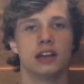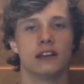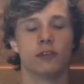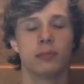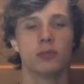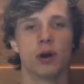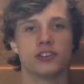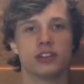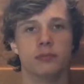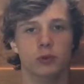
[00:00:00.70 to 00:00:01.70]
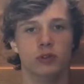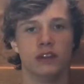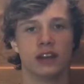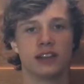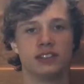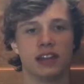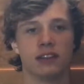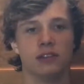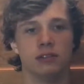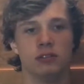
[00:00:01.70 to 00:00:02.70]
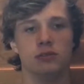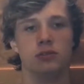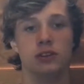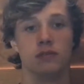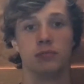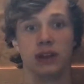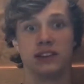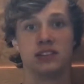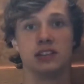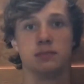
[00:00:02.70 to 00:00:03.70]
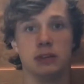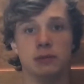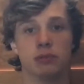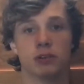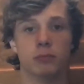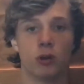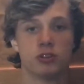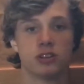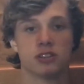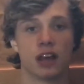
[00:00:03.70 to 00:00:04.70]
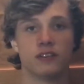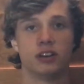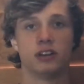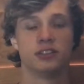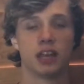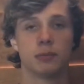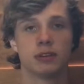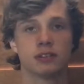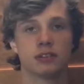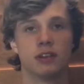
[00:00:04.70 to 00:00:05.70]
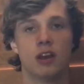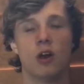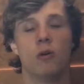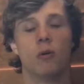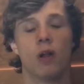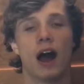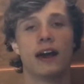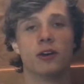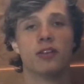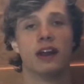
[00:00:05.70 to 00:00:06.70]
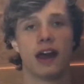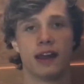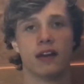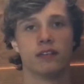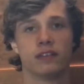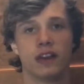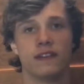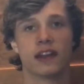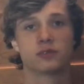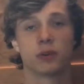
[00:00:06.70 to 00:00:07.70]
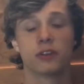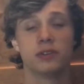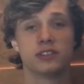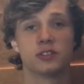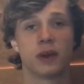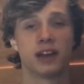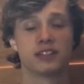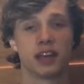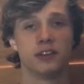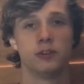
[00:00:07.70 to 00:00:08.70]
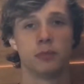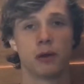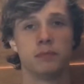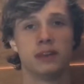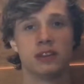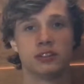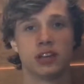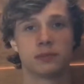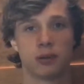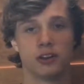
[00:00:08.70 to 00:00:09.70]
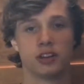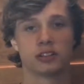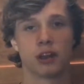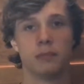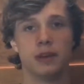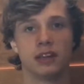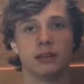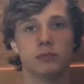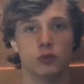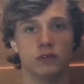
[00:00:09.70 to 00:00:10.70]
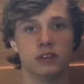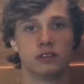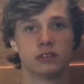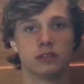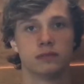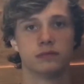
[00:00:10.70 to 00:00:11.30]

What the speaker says: Have you ever been watching a movie and it's taking you to different places, people, emotions, laughter, entertainment? Well, I know that I have, and that's one of the reasons why I decided to do my Be the Change project on making movies.